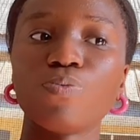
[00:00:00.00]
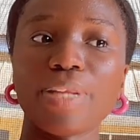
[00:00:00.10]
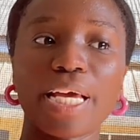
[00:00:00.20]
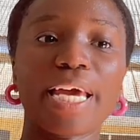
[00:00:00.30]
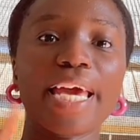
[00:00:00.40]

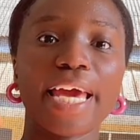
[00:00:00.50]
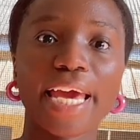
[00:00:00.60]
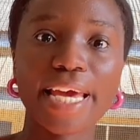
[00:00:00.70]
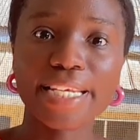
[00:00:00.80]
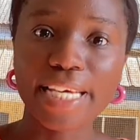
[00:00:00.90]
like
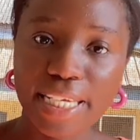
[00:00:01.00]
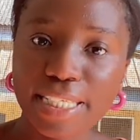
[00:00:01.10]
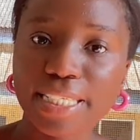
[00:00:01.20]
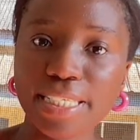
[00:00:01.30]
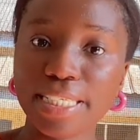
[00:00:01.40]

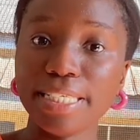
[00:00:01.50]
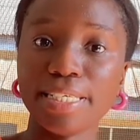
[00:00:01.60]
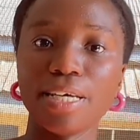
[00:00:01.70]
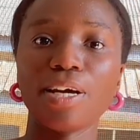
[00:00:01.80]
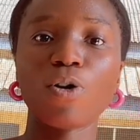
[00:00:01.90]
headed
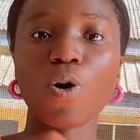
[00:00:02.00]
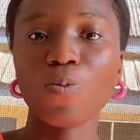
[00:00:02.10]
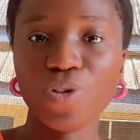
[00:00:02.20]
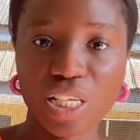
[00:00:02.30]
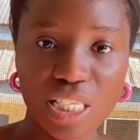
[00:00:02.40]
the
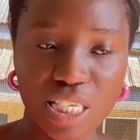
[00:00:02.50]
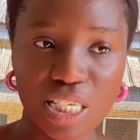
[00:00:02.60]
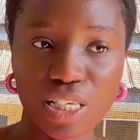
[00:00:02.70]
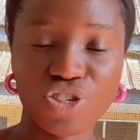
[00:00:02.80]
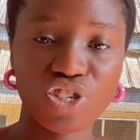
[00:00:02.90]

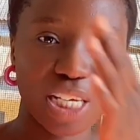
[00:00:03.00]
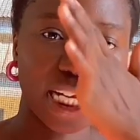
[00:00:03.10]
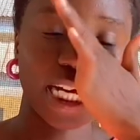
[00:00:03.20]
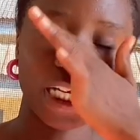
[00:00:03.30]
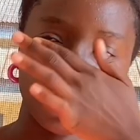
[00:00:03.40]
community. Do you get
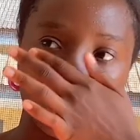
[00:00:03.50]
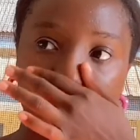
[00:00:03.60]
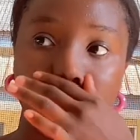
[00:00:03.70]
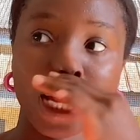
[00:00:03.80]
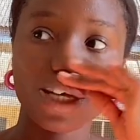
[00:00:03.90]
that kind of
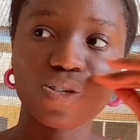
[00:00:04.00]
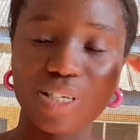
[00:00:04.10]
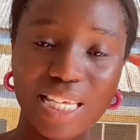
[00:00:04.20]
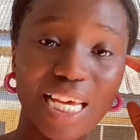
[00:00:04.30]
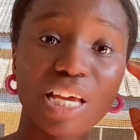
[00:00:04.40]
thing? So
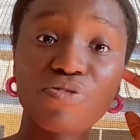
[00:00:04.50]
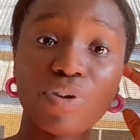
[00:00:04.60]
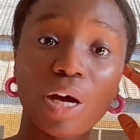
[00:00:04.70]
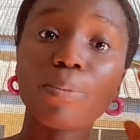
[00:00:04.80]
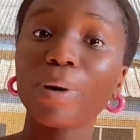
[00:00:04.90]
it's like, if
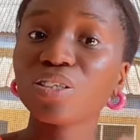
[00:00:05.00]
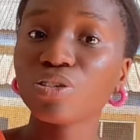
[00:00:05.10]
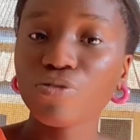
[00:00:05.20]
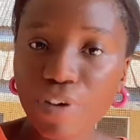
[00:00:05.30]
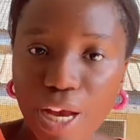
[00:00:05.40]
you're a mountain
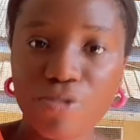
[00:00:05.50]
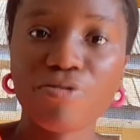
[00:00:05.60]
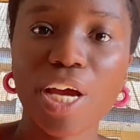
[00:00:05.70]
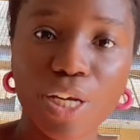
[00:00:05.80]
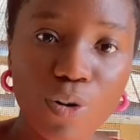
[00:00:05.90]
of fire,
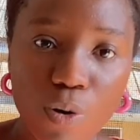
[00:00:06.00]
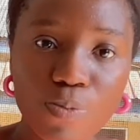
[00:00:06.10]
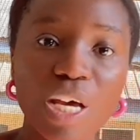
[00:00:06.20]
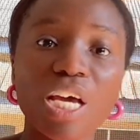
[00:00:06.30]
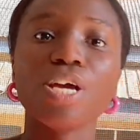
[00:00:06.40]
fine,
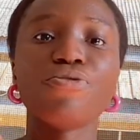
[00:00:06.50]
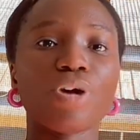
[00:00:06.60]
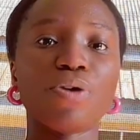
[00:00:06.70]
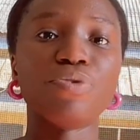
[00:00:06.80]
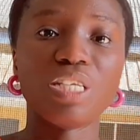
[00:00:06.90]
come. If
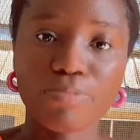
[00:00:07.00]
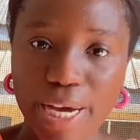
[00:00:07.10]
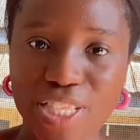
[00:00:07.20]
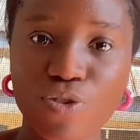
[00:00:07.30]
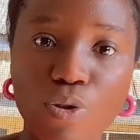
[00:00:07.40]
you're a
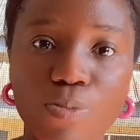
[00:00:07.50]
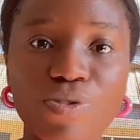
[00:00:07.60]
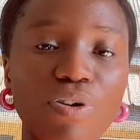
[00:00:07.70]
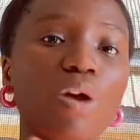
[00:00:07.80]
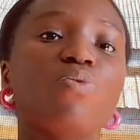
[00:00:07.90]
redeemite, come.
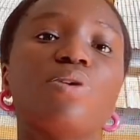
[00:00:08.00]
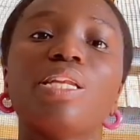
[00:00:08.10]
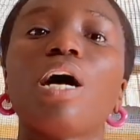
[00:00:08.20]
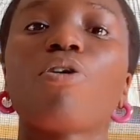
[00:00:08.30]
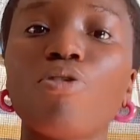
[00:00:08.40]
If you're a
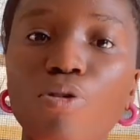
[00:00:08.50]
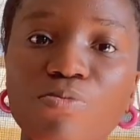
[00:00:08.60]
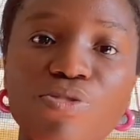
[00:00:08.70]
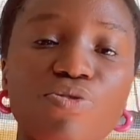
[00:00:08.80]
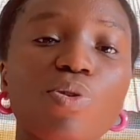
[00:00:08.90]
winner,
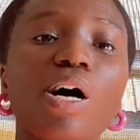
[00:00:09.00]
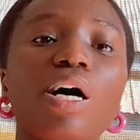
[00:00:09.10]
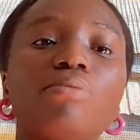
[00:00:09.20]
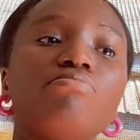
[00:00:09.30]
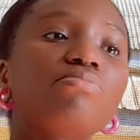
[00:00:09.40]
come. If you're
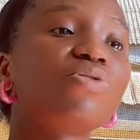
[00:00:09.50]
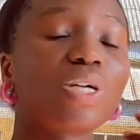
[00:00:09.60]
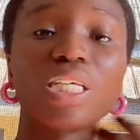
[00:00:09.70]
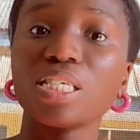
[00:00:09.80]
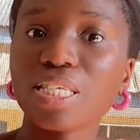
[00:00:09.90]

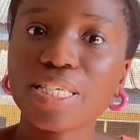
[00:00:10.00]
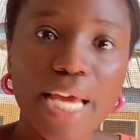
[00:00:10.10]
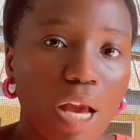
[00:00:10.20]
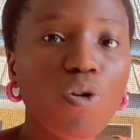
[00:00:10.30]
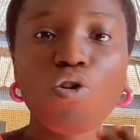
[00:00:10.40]
10
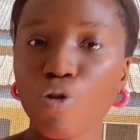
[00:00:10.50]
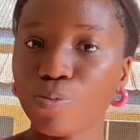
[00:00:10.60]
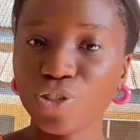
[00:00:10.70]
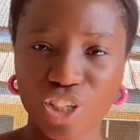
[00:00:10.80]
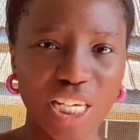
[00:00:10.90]
CCI,
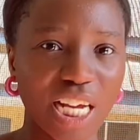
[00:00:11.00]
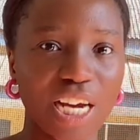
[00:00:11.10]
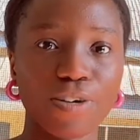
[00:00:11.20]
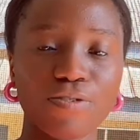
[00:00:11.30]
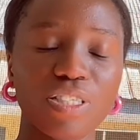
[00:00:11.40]
come. Do you get that
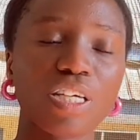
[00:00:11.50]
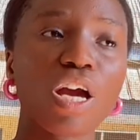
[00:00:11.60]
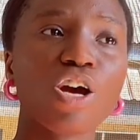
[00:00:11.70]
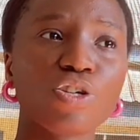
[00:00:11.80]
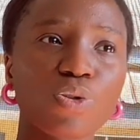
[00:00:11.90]
kind of thing?
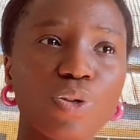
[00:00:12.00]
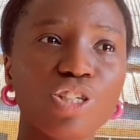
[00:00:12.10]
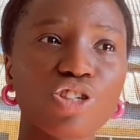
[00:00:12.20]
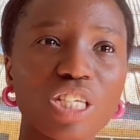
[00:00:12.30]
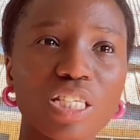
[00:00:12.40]
So
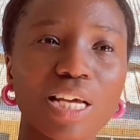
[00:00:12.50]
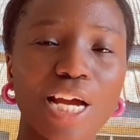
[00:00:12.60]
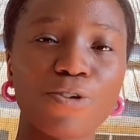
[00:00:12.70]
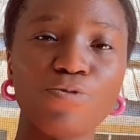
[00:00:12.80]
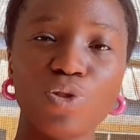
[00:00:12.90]
it just
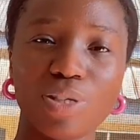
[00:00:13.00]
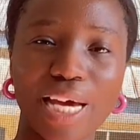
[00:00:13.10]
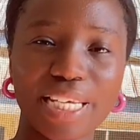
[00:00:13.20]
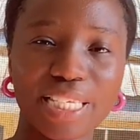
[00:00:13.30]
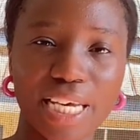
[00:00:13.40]
kind of
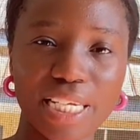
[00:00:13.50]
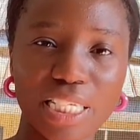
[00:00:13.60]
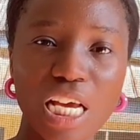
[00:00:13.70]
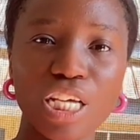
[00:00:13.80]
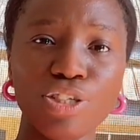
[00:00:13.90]
united
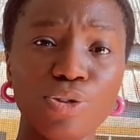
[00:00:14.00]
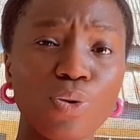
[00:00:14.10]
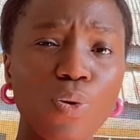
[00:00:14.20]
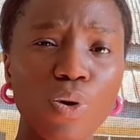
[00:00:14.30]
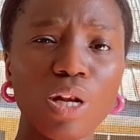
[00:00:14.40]
the
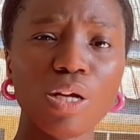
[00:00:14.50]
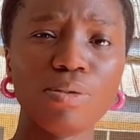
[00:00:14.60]
whole